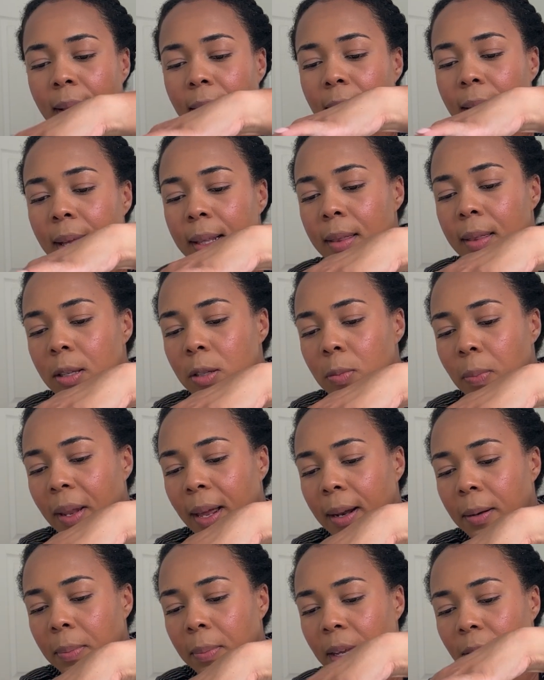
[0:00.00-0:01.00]
let this
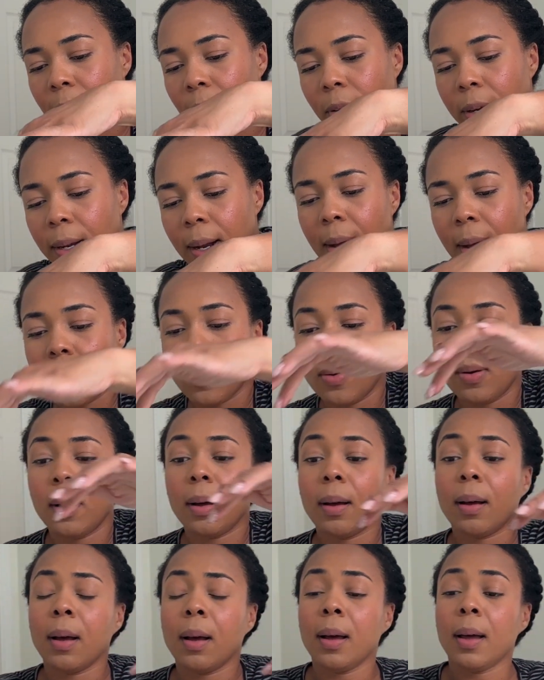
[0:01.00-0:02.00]
plant be for now.
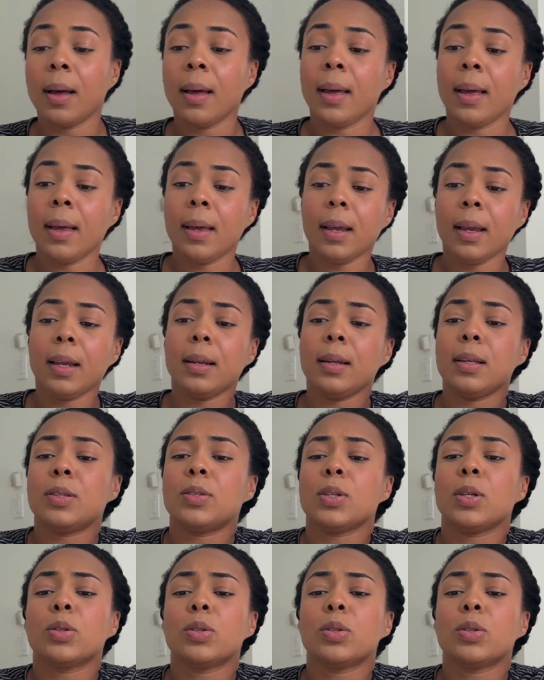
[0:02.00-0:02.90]
In its